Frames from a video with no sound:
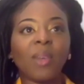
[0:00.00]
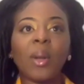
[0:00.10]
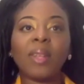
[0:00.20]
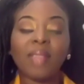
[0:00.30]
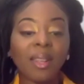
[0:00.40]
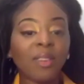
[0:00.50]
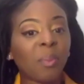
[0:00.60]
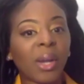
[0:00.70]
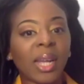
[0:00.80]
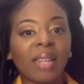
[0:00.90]
So a
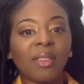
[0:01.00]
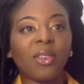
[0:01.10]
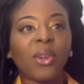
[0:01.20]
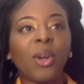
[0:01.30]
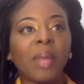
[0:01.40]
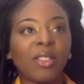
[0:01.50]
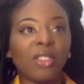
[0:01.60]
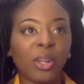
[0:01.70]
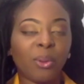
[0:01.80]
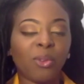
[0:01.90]
seller's market is a term
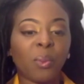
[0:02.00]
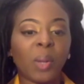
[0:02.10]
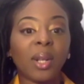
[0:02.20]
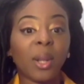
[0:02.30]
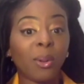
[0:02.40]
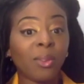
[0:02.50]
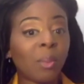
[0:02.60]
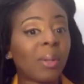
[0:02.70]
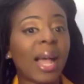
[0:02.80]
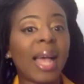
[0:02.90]
that's used when low
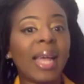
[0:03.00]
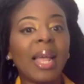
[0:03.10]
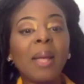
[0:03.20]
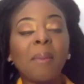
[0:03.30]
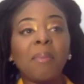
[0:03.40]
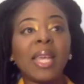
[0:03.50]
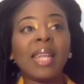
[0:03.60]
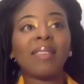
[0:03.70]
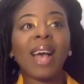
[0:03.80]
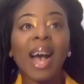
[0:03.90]
supply
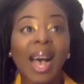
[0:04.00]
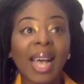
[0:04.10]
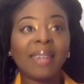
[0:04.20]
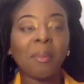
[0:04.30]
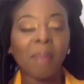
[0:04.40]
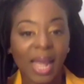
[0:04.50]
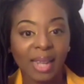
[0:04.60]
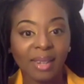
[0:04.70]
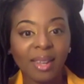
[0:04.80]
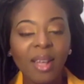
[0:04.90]
meets high
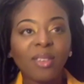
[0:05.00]
demand.